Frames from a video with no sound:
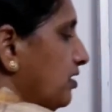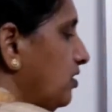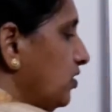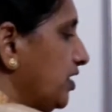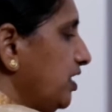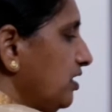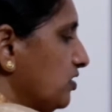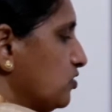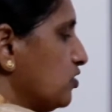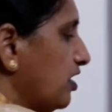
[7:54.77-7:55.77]
Okay.
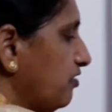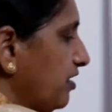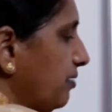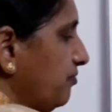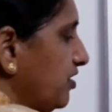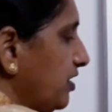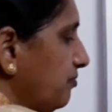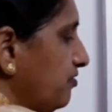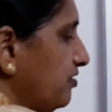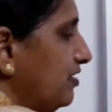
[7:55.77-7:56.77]
So now
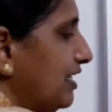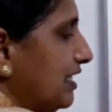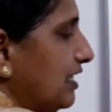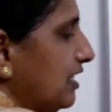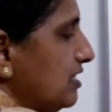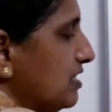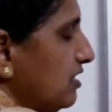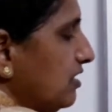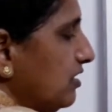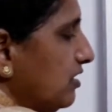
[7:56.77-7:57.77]
M1 will get
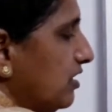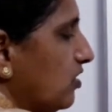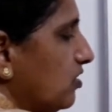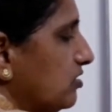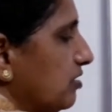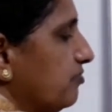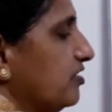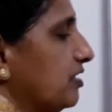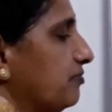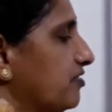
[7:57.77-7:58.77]
cancelled. Here also
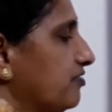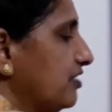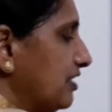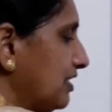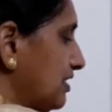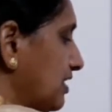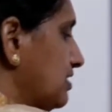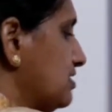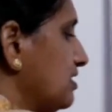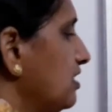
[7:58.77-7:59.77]
M1 will get
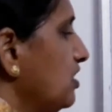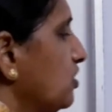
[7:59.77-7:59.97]
cancelled.